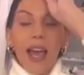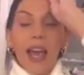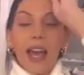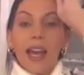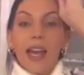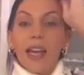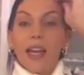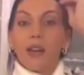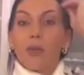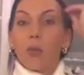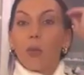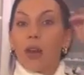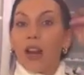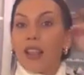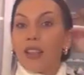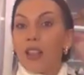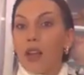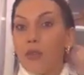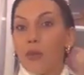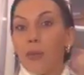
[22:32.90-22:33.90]
And what
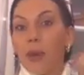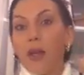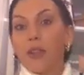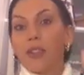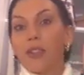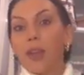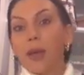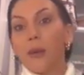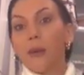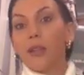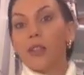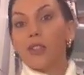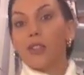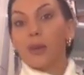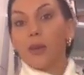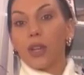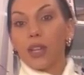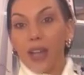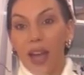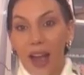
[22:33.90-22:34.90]
I love about them is
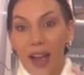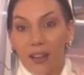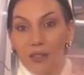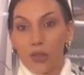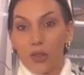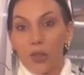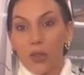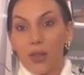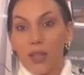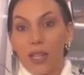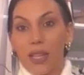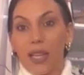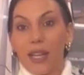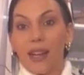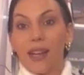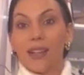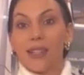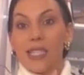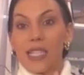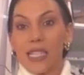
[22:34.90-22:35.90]
you can
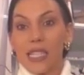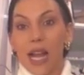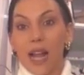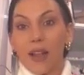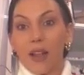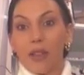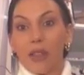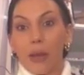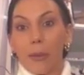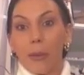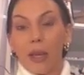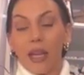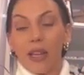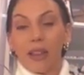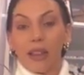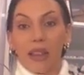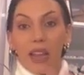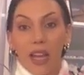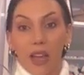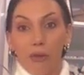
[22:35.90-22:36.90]
actually style them
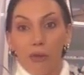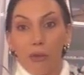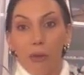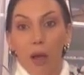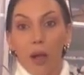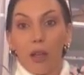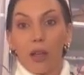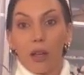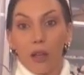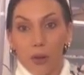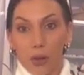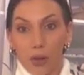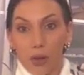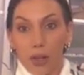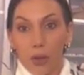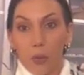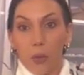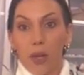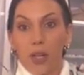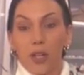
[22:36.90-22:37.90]
in late fall and
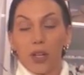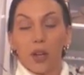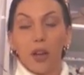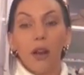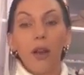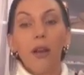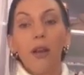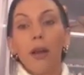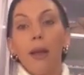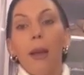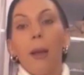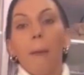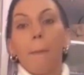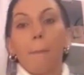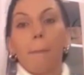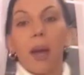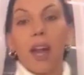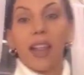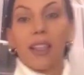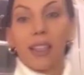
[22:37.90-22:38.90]
early winter
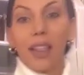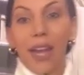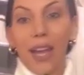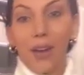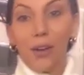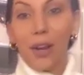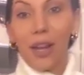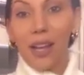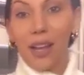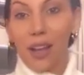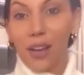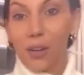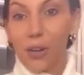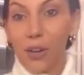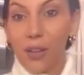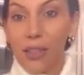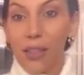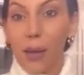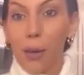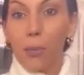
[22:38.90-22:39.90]
by layering
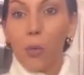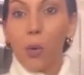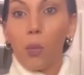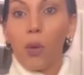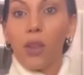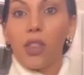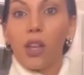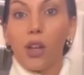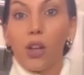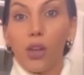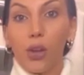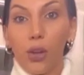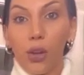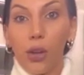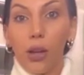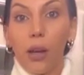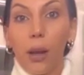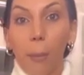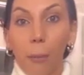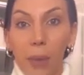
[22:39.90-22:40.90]
under them with a
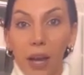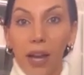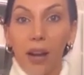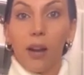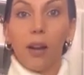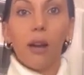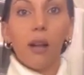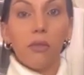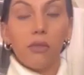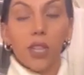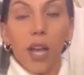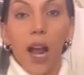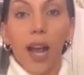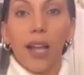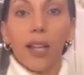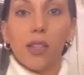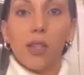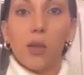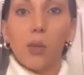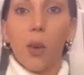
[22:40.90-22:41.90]
good pair of
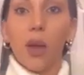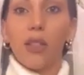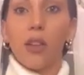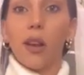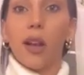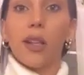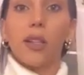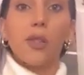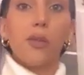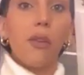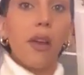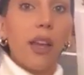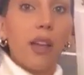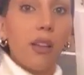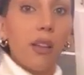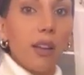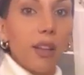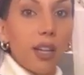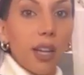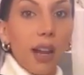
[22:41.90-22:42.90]
tights, whether it's
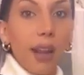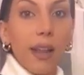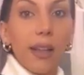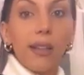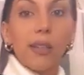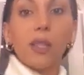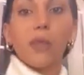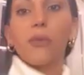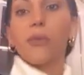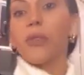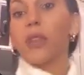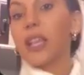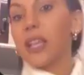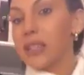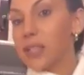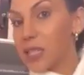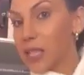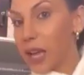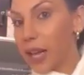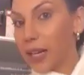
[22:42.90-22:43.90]
regular tights,
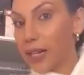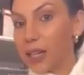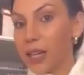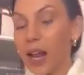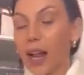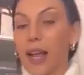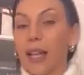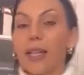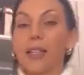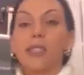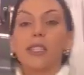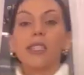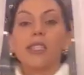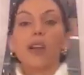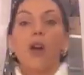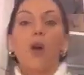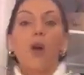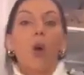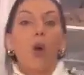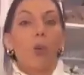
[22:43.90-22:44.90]
fleece line tights,
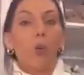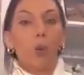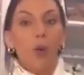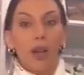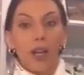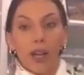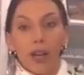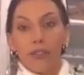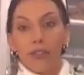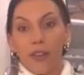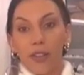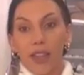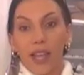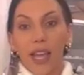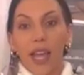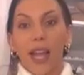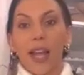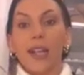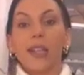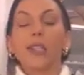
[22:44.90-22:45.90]
whatever the
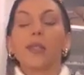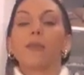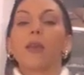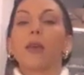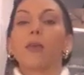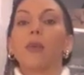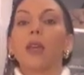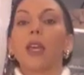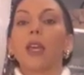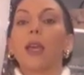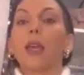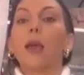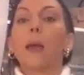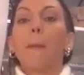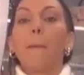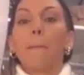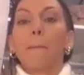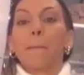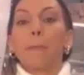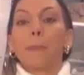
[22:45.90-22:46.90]
case may be.